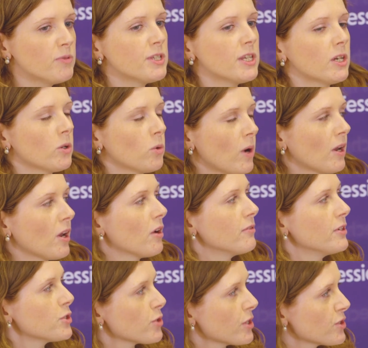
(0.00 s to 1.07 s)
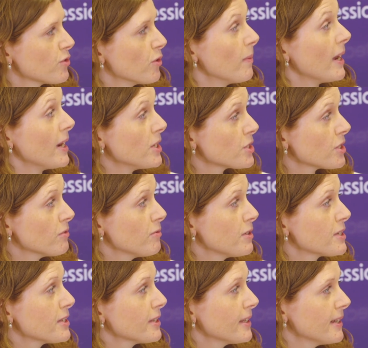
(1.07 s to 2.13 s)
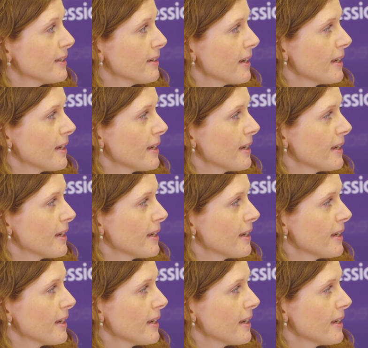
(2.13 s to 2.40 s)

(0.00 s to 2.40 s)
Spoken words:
seen quite a lot of interest from Asia recently